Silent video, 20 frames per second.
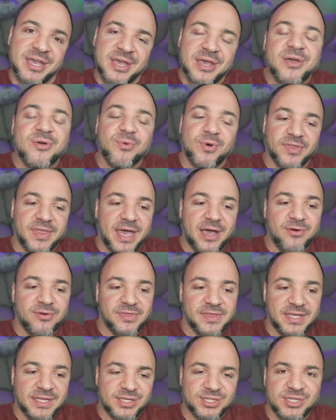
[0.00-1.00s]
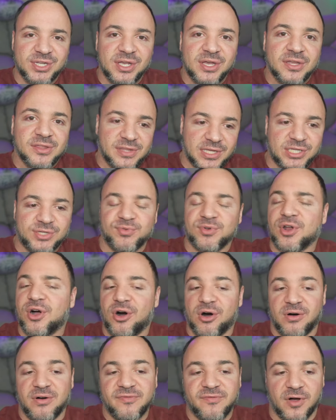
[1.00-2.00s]
Without this, this would
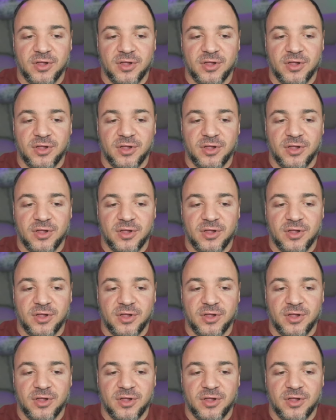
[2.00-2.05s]
all fall